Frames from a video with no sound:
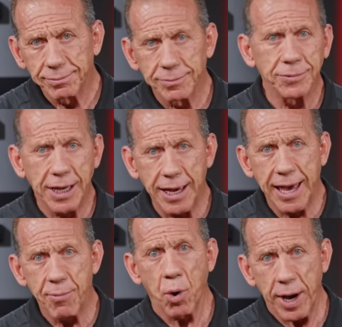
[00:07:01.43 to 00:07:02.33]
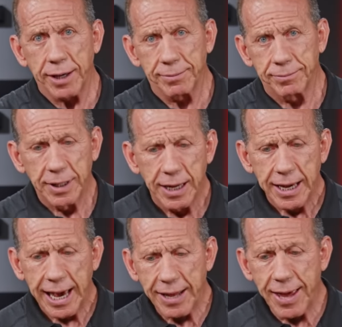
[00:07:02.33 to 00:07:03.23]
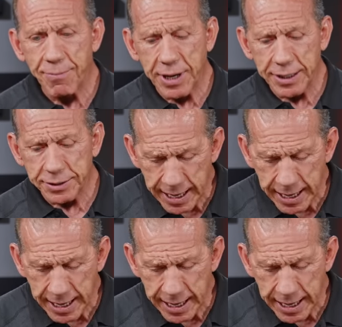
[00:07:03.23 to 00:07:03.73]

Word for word: okay, MOA. And that means